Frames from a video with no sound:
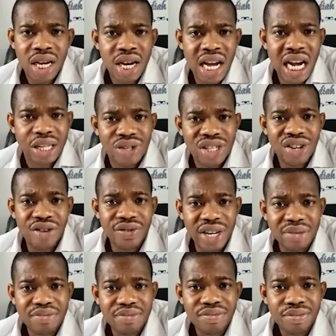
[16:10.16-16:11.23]
Get rid of
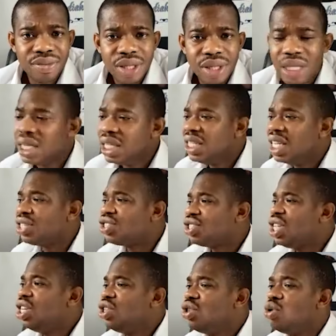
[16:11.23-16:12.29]
them. The
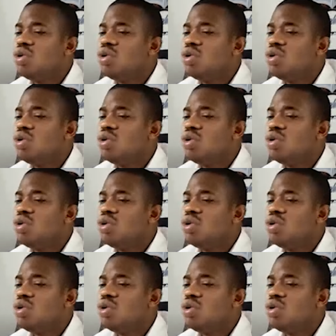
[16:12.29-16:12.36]
face